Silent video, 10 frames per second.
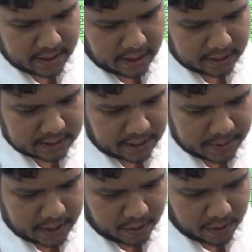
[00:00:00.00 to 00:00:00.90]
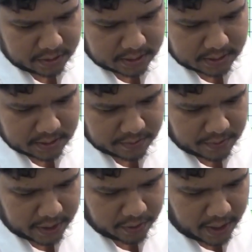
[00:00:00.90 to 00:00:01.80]
Examiner knows
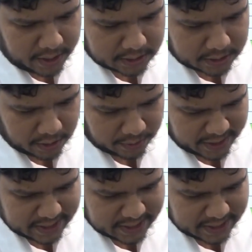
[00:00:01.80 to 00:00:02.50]
why you are disallowing.